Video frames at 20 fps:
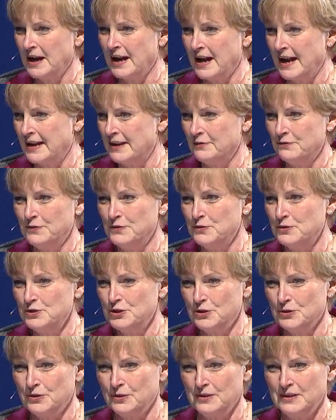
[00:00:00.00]
at a
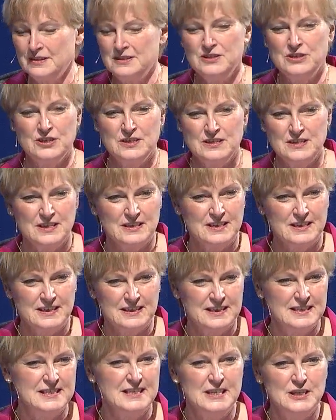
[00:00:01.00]
future that's just a
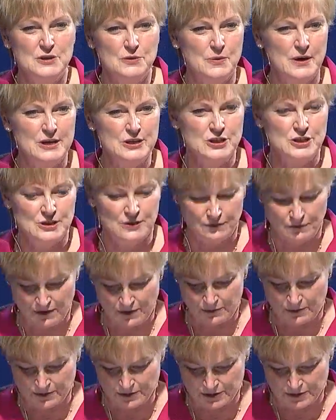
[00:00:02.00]
continuation of
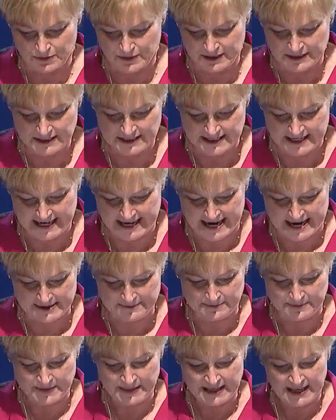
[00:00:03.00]
what we're doing today.
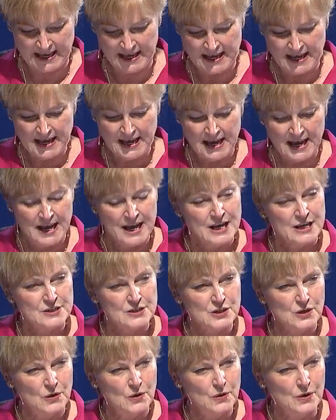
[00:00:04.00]

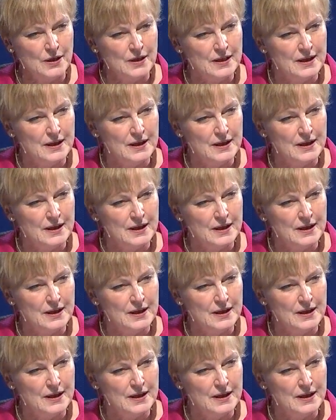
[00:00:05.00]
So